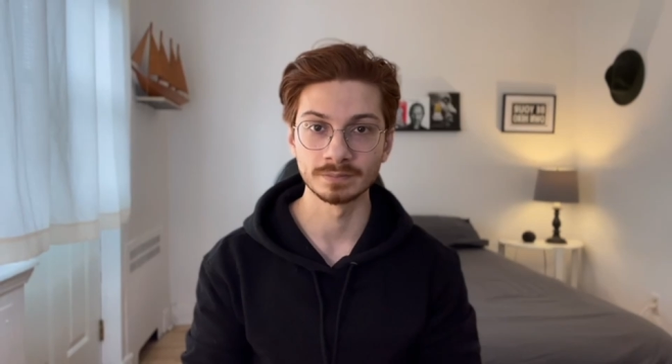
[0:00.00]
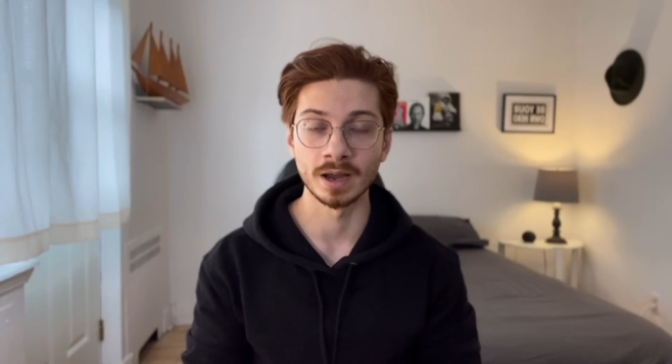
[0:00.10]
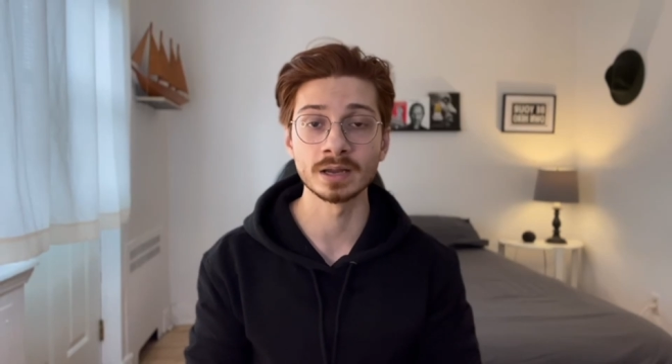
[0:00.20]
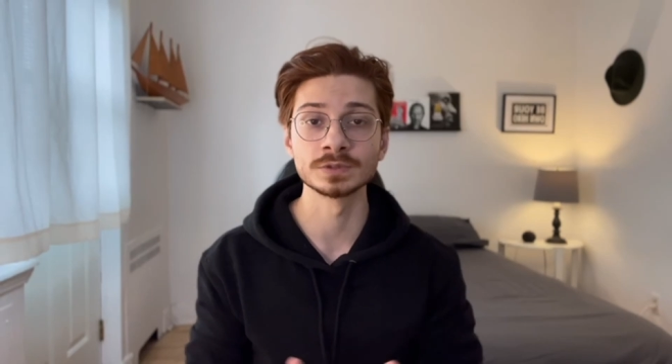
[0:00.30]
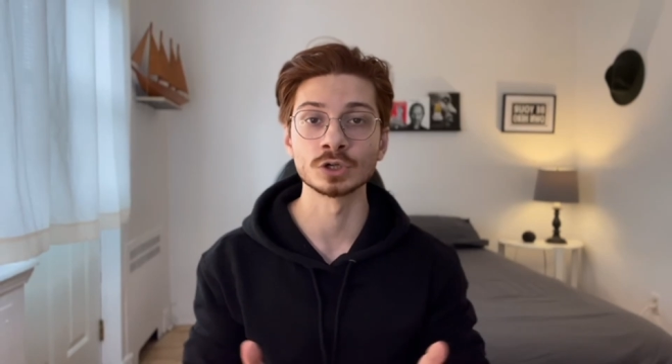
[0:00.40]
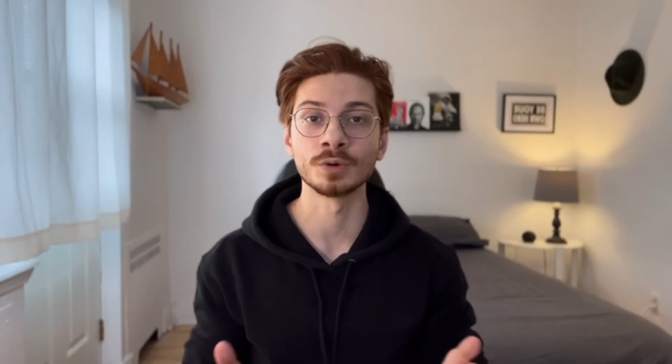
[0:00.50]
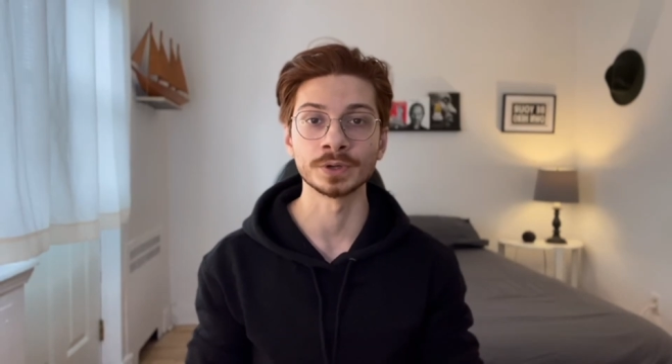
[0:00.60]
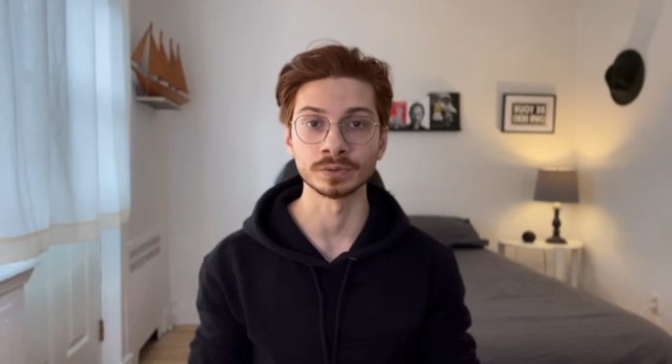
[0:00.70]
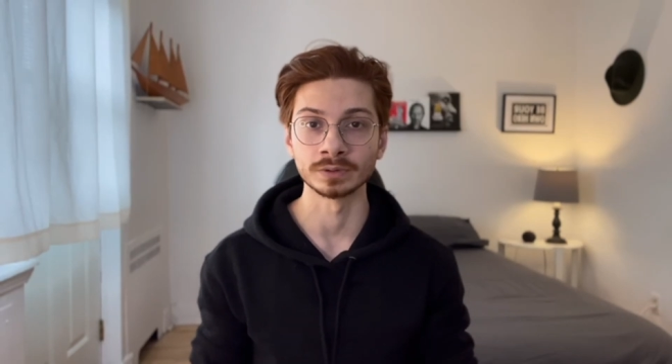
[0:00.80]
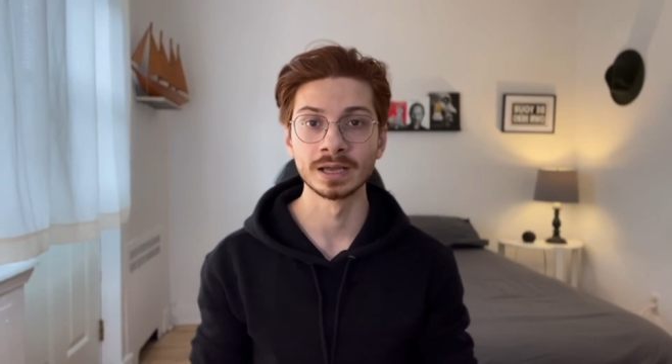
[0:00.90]
my name is
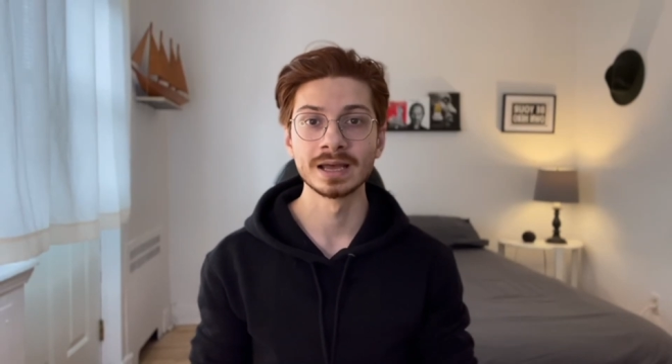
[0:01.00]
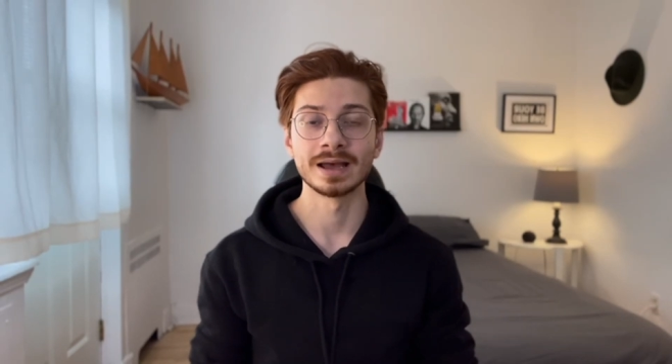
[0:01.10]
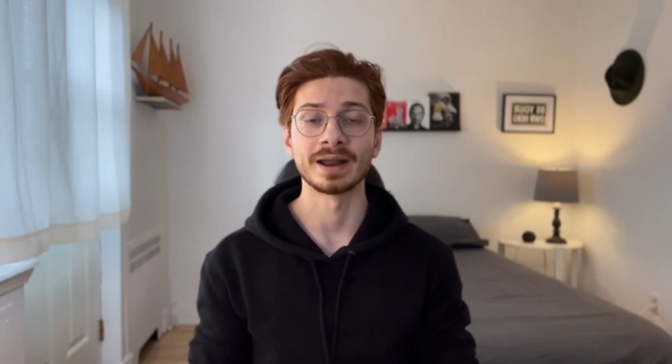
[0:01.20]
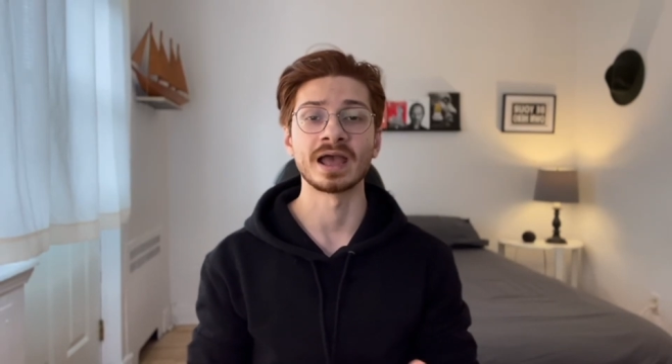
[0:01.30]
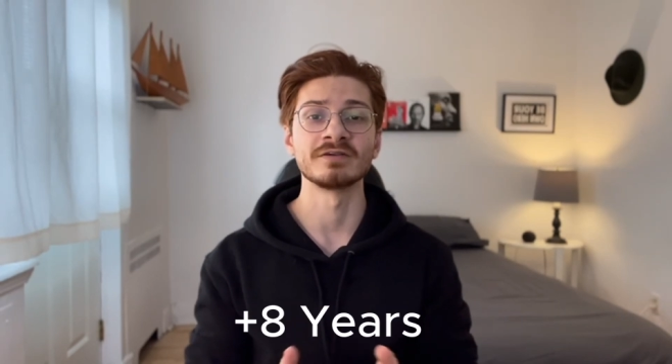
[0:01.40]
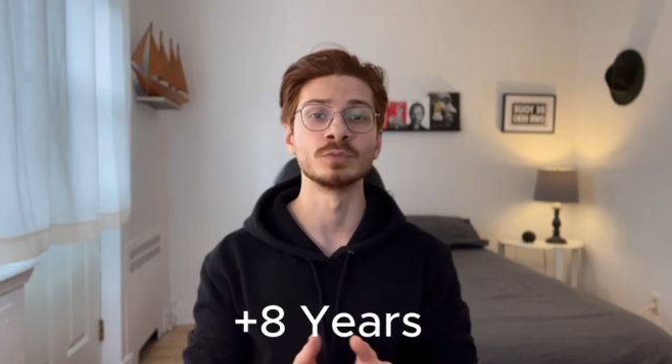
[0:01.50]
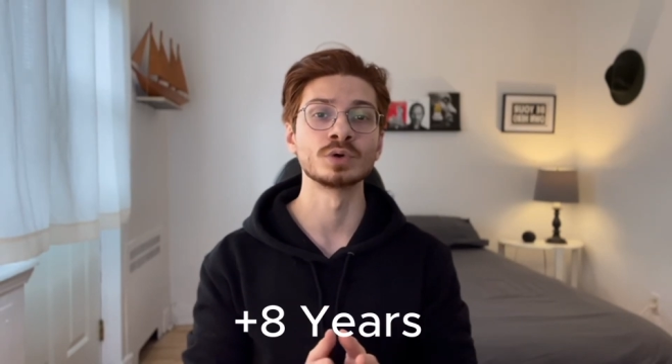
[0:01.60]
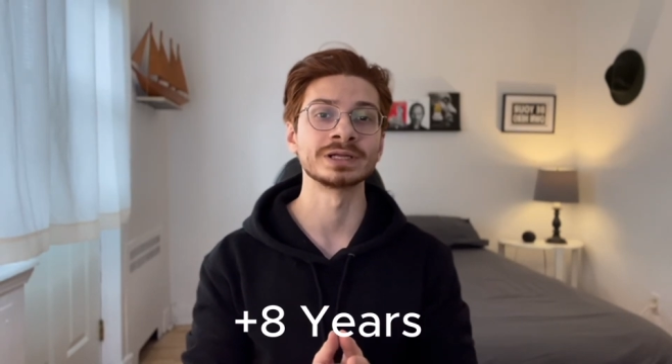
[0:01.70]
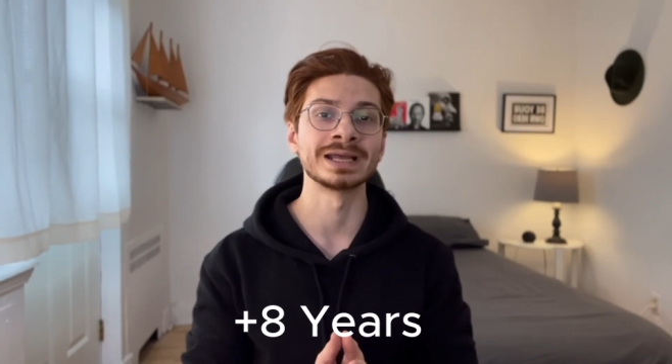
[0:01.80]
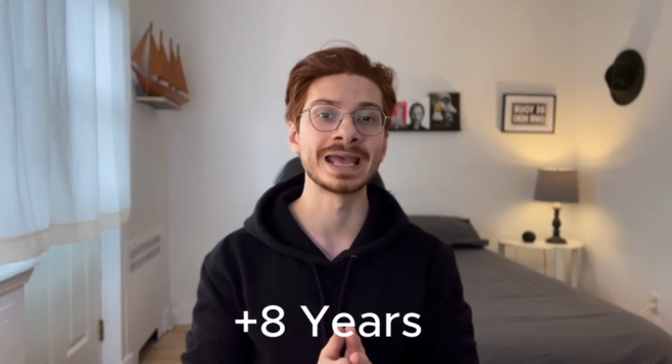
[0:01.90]
Homayun and I have
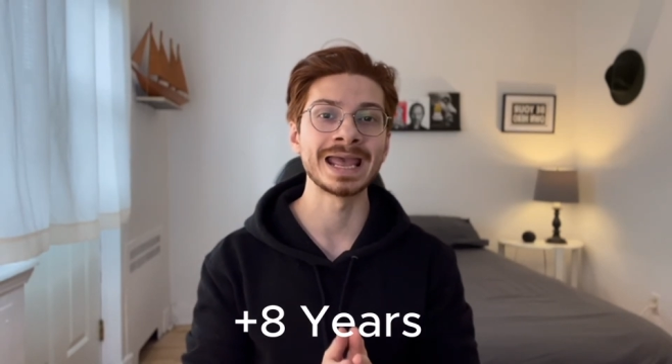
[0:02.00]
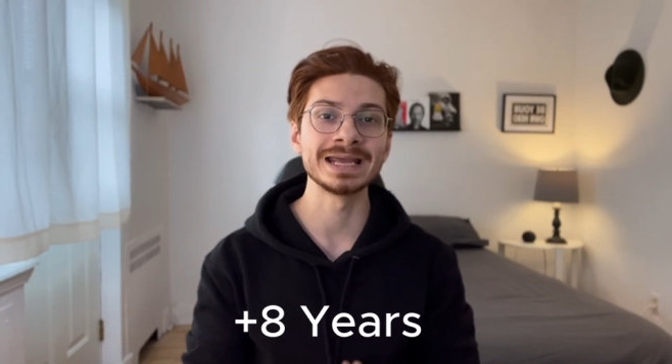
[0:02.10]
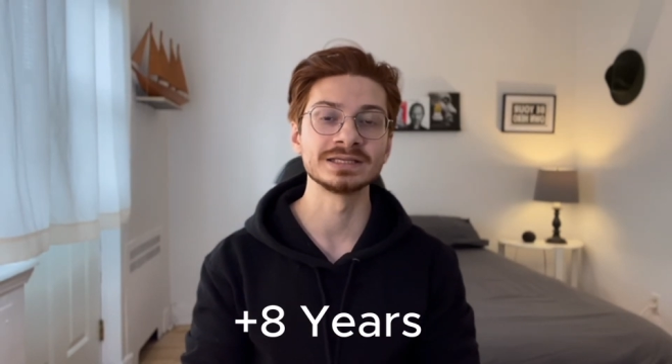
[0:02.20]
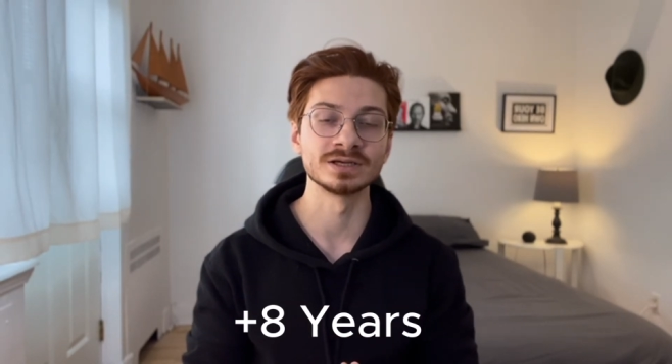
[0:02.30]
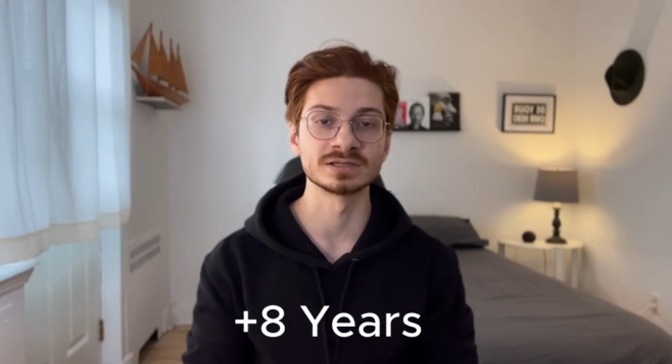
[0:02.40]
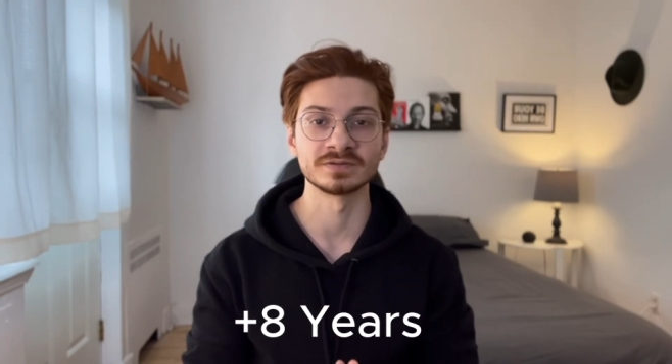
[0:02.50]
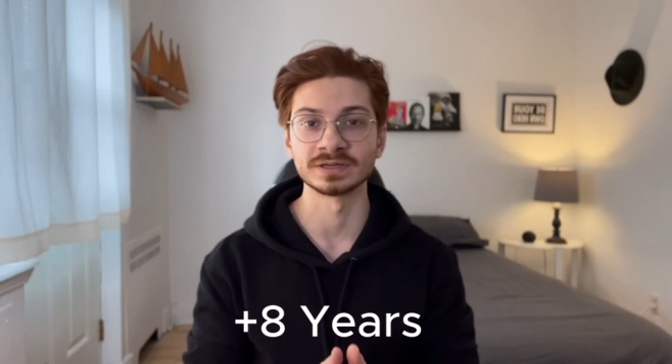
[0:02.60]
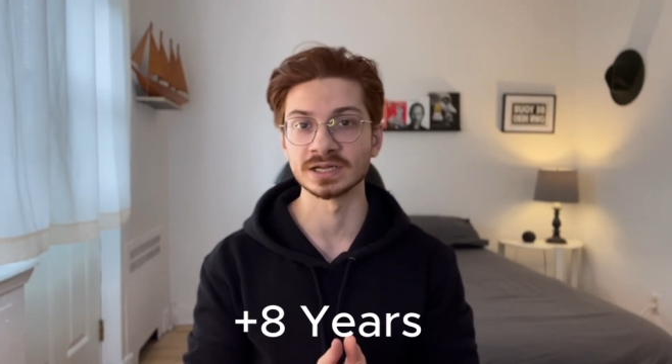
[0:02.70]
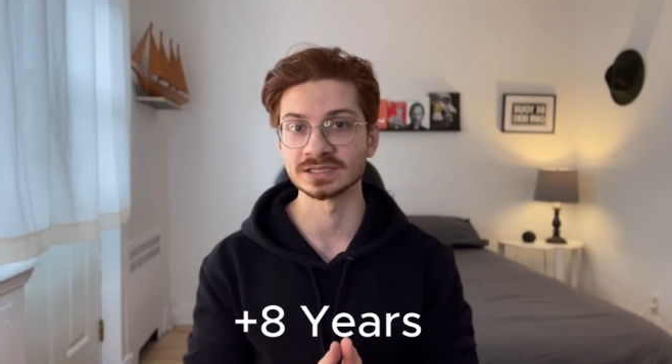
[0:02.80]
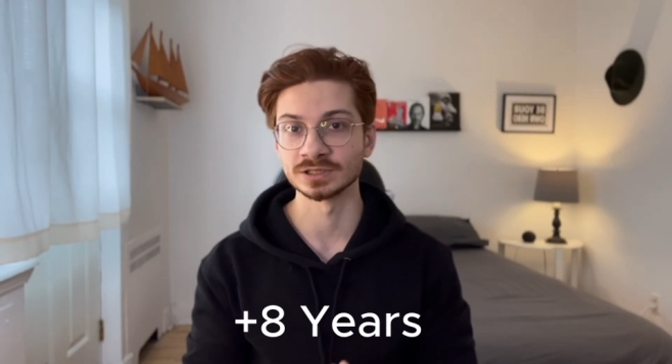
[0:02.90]
more than 8 years of
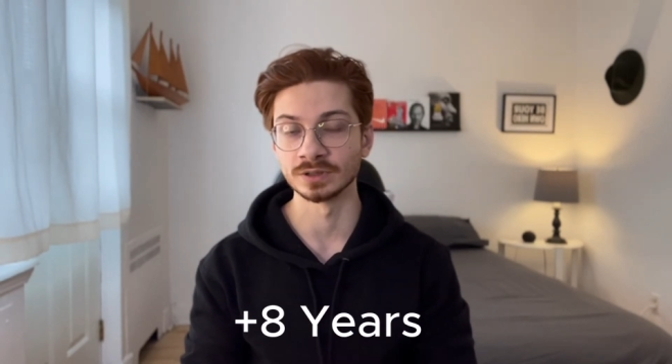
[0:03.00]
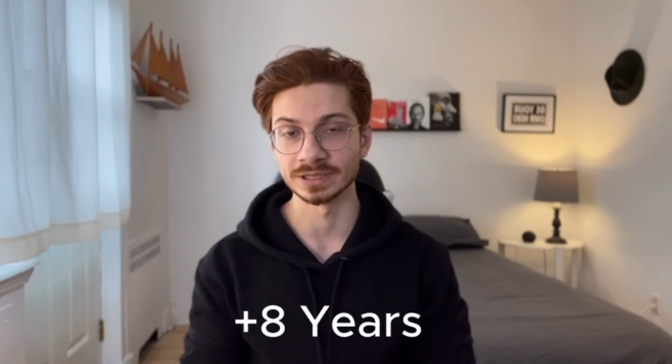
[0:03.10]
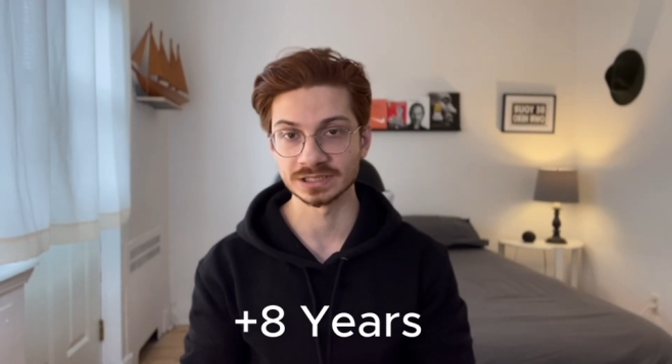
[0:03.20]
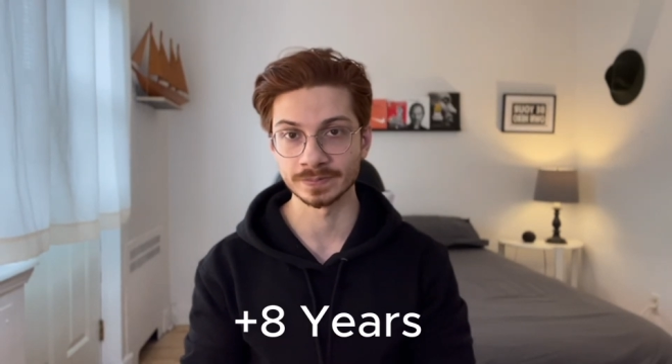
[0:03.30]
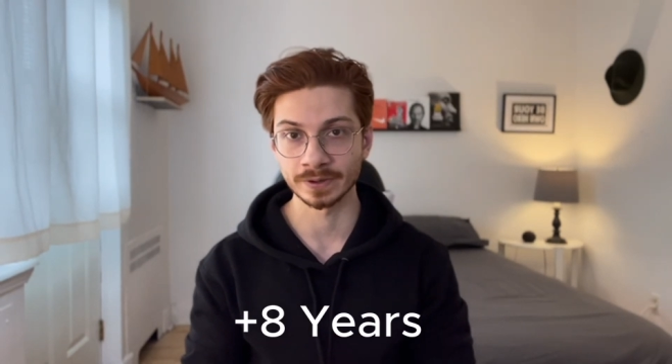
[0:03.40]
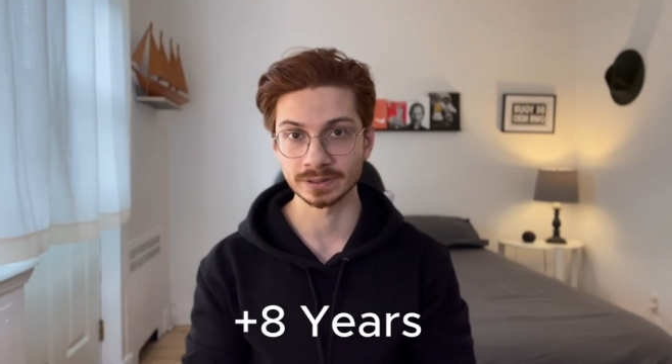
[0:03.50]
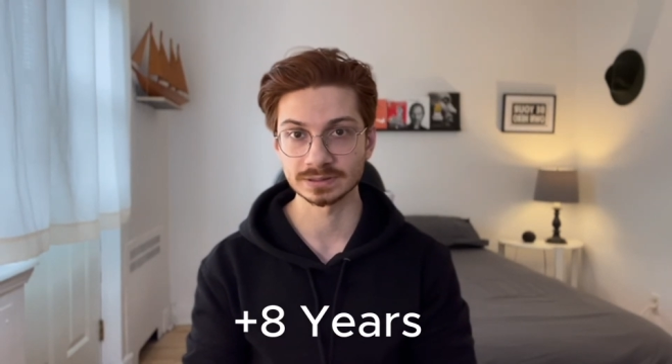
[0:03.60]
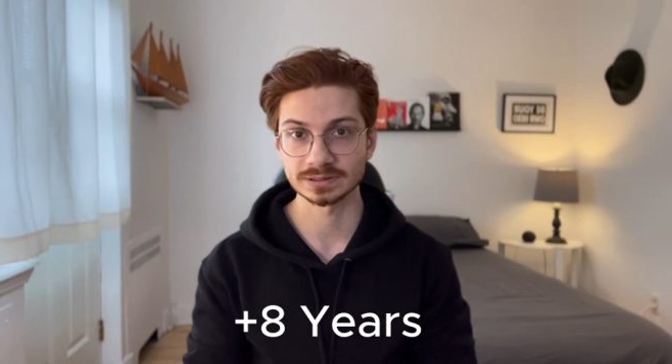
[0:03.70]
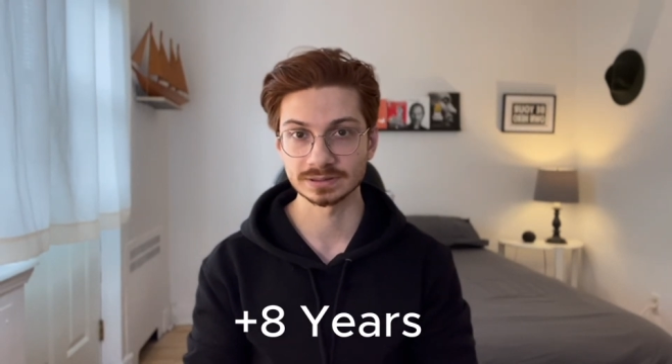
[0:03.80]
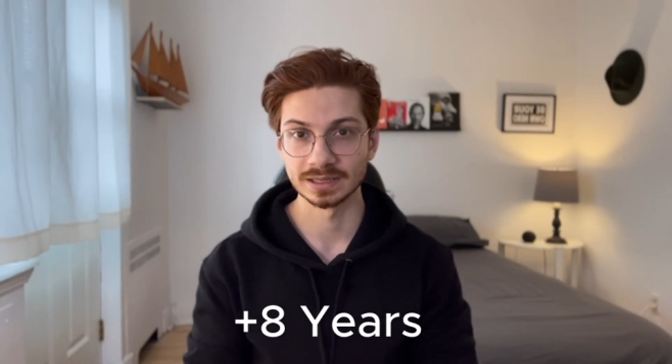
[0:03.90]
industrial
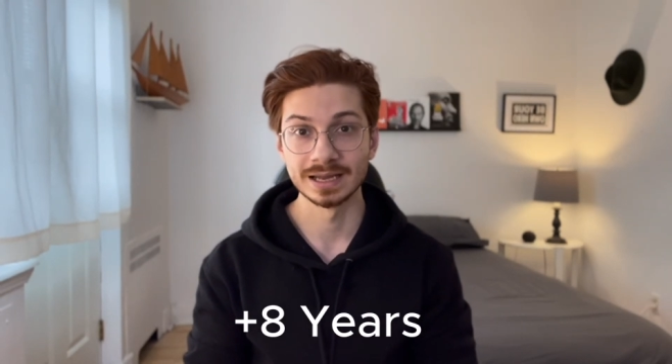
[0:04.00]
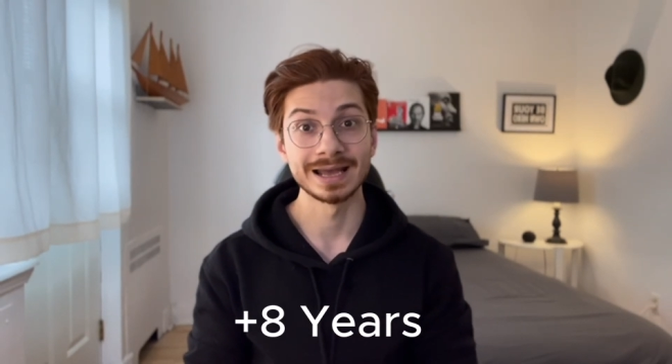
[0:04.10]
experience.